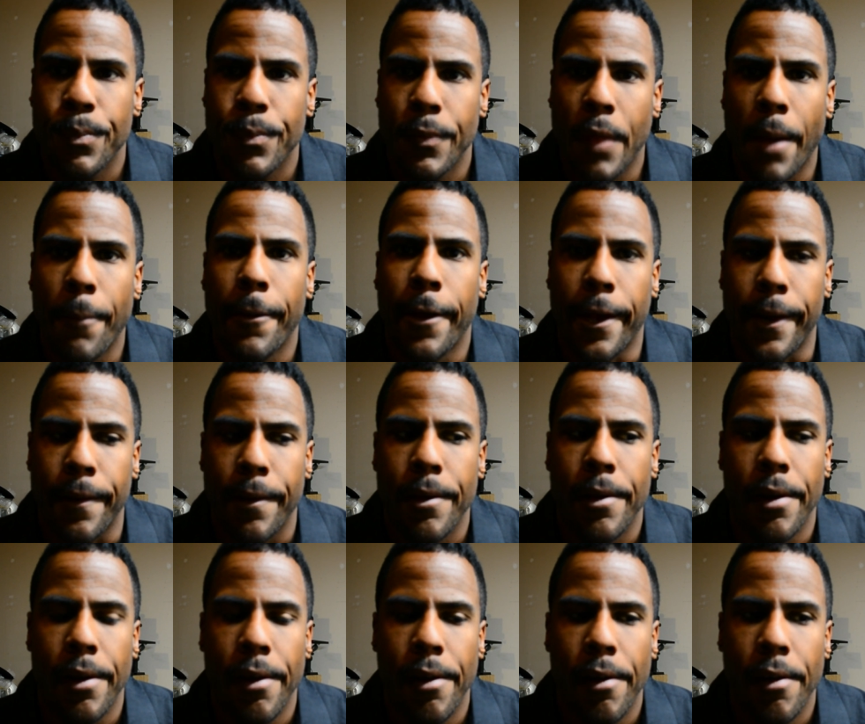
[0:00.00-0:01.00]
not bad.
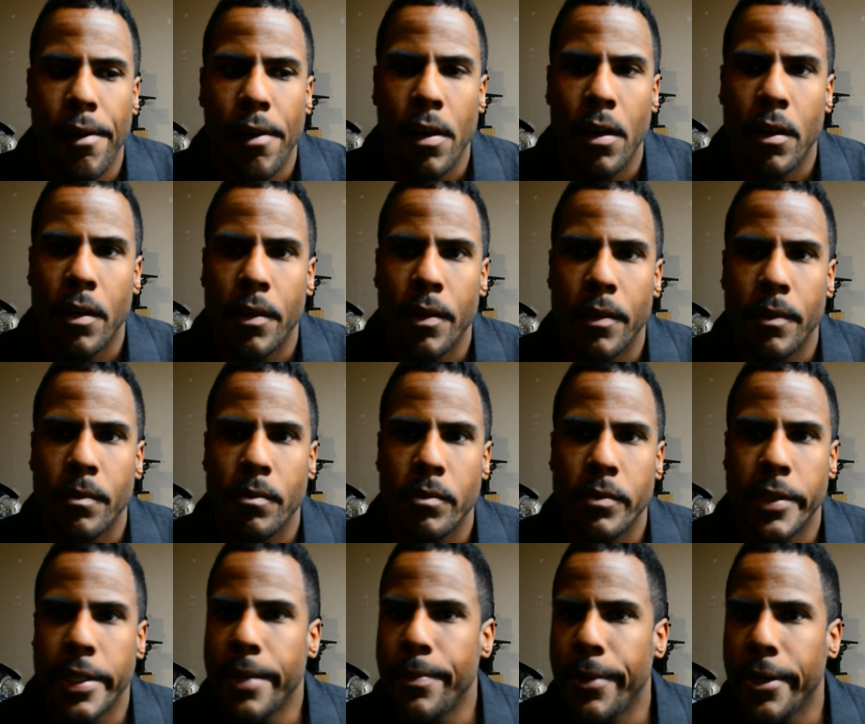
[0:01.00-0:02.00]

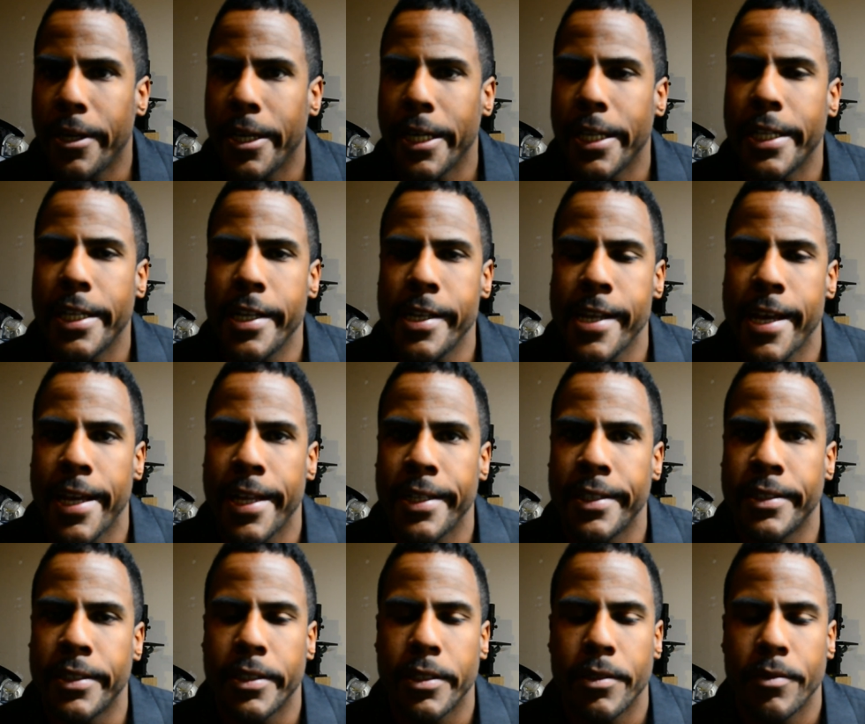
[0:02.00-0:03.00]
Didn't bury it in the
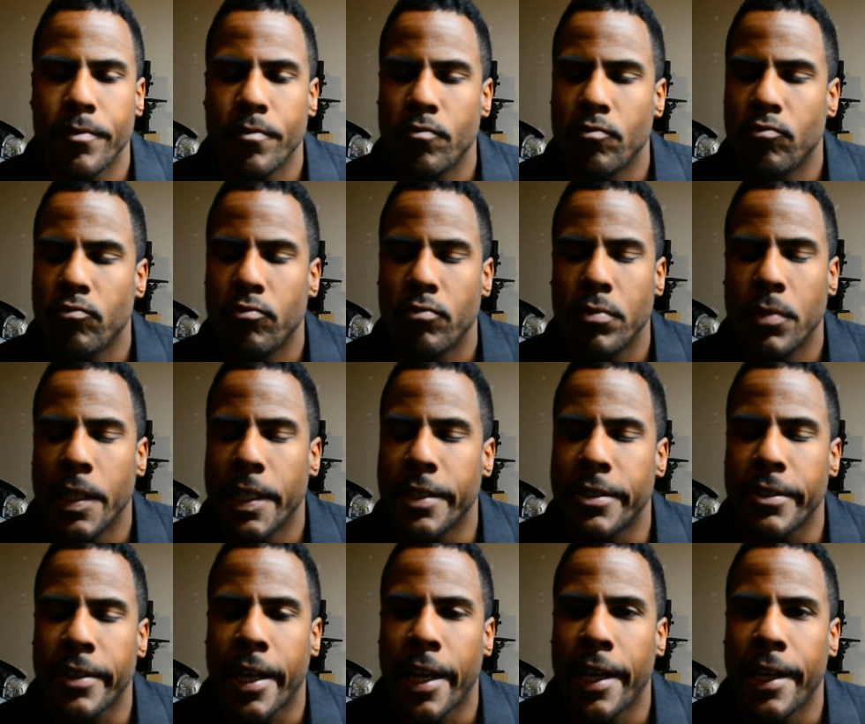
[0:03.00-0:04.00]
tents, but that's
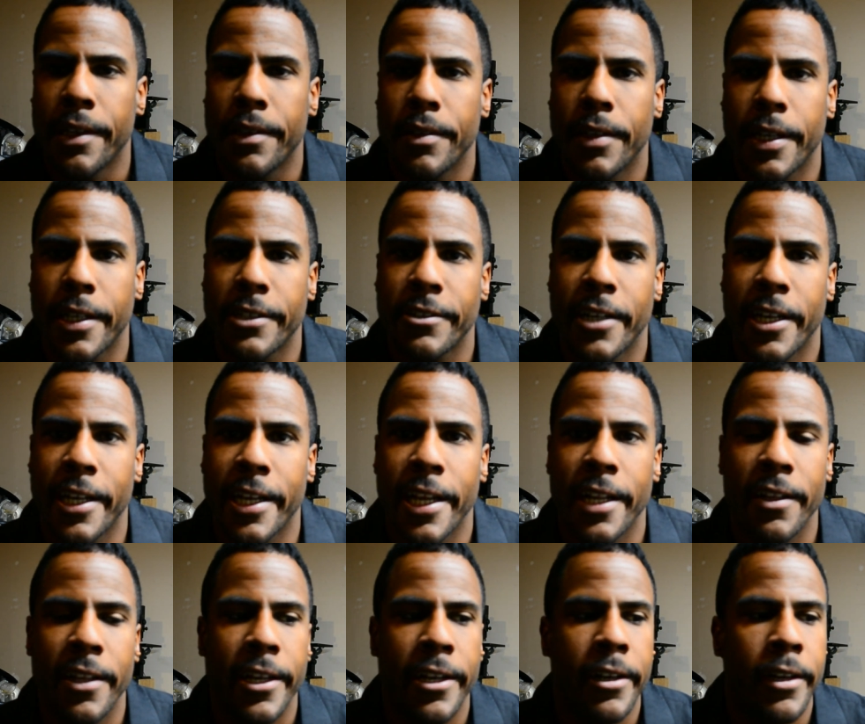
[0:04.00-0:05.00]
okay. I can try
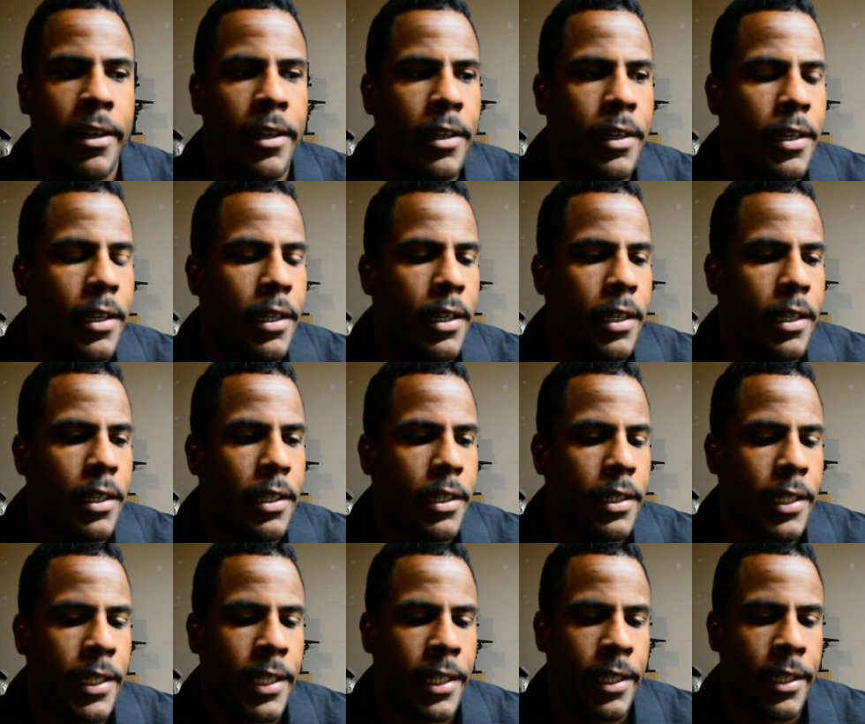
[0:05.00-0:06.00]
again later.
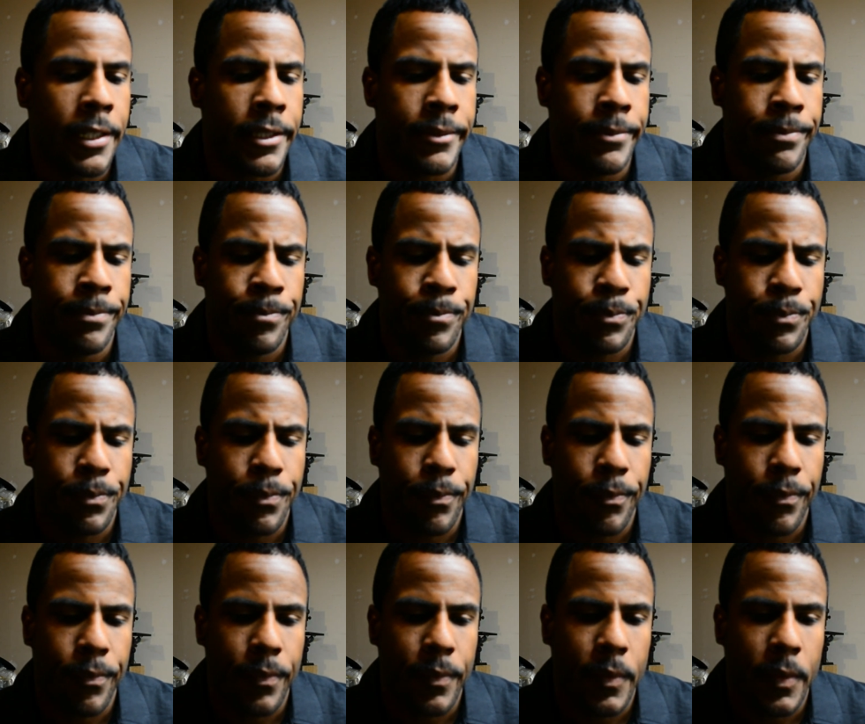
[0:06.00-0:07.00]

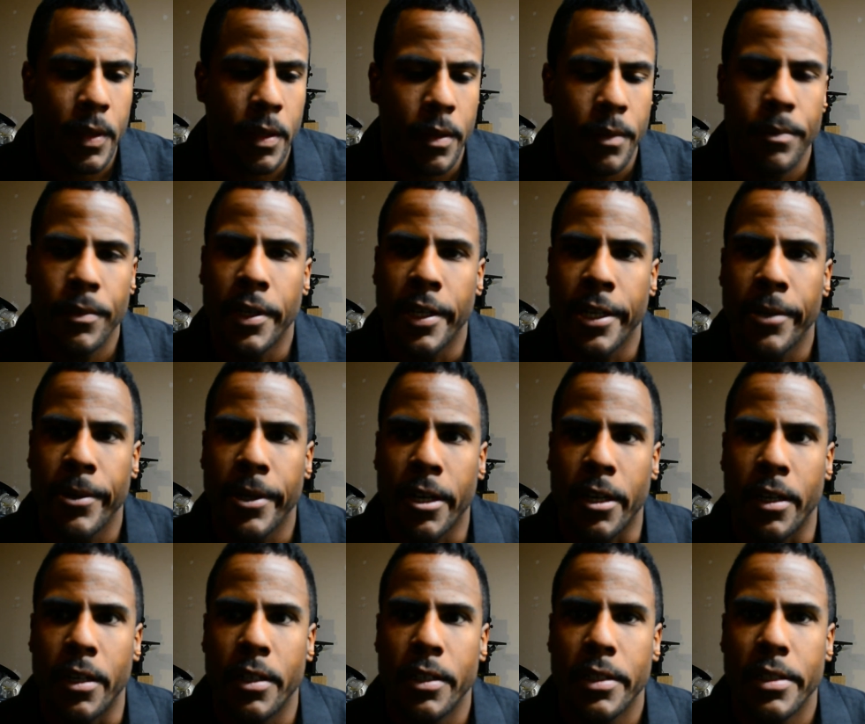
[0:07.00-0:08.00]
But here we are.
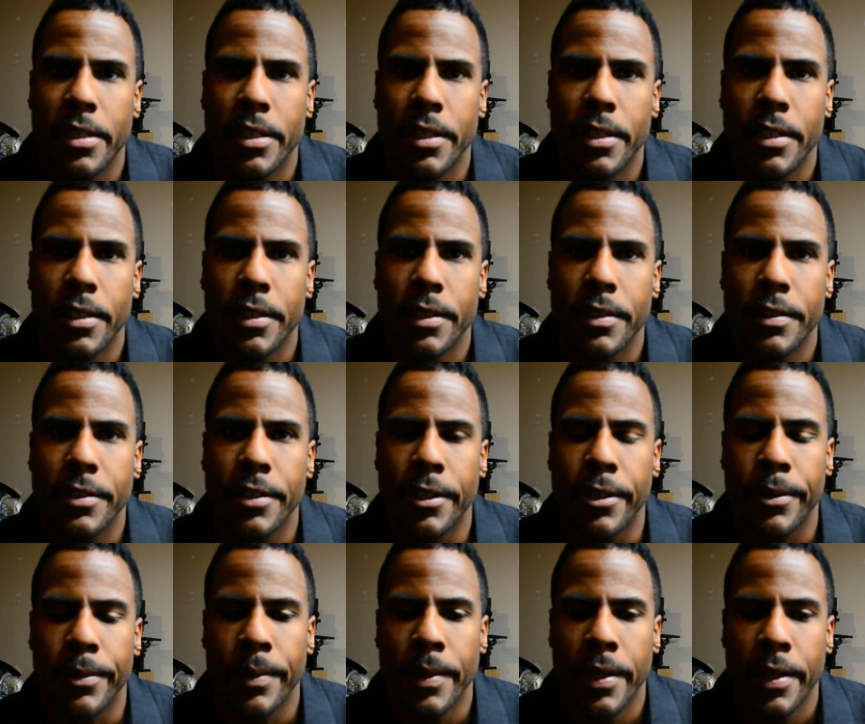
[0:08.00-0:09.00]

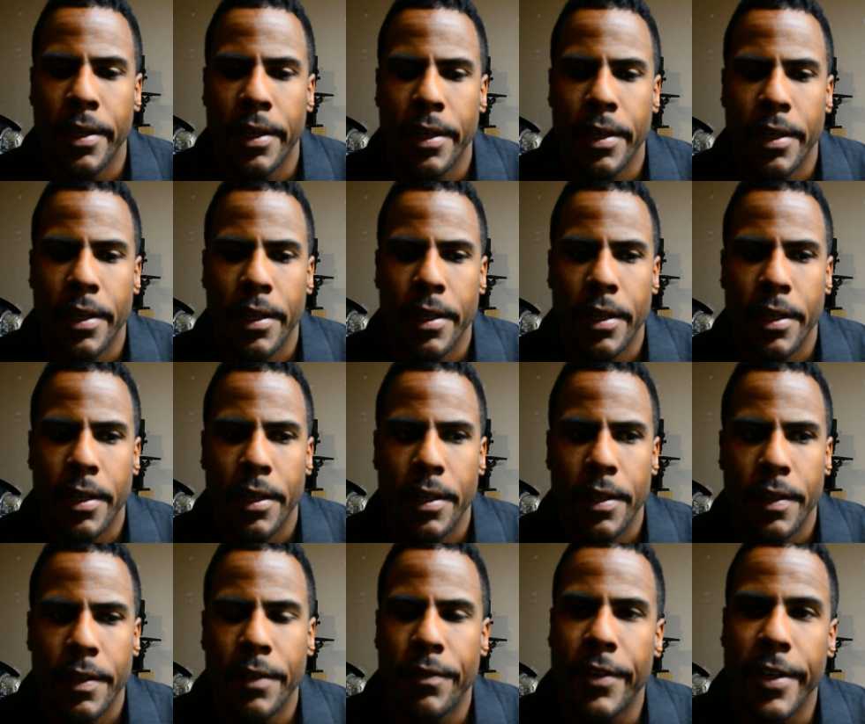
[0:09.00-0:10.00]
So,
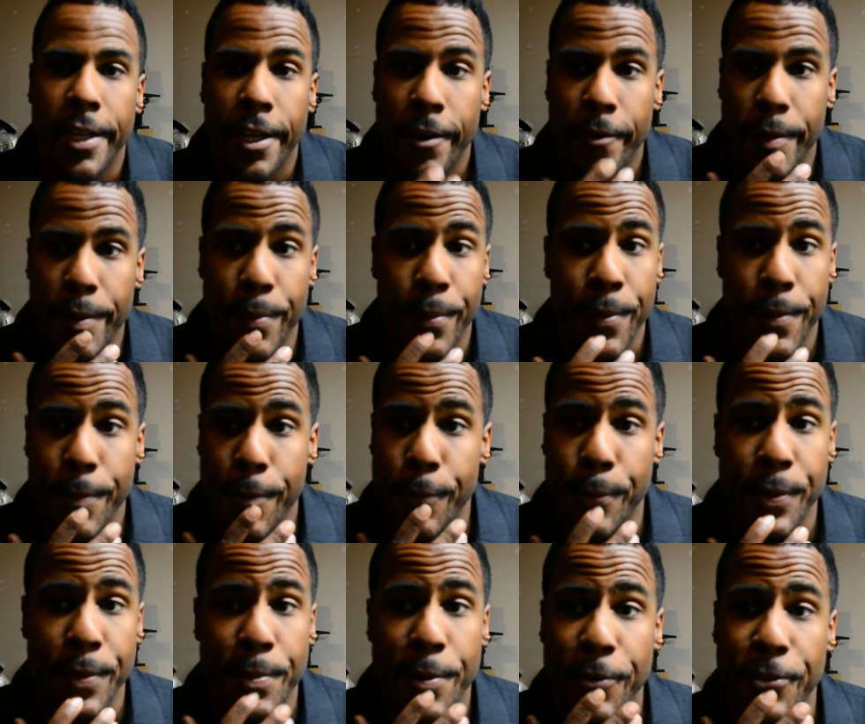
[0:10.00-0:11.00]
the video will
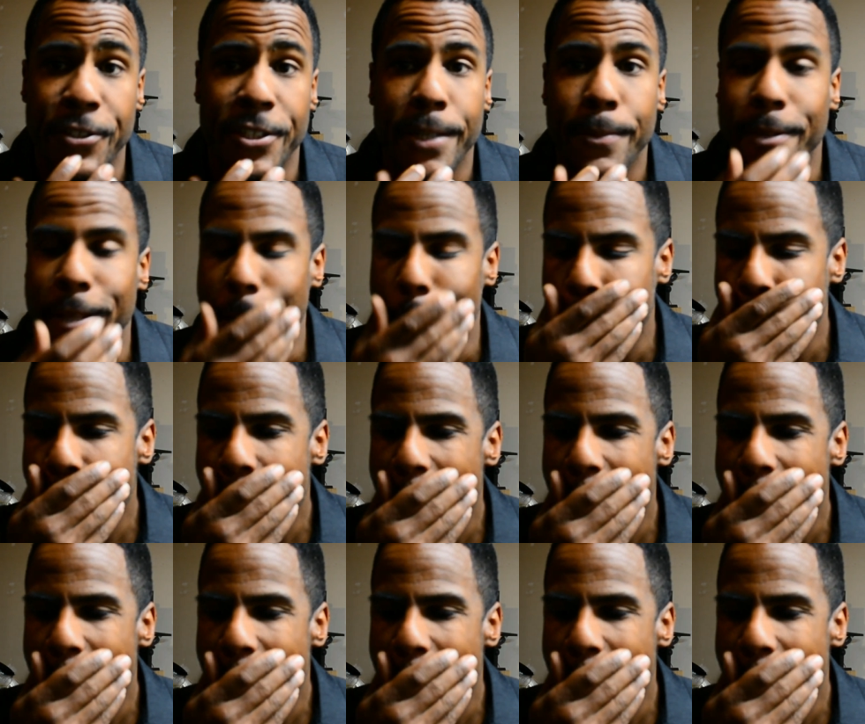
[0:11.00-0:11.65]
be posted up later.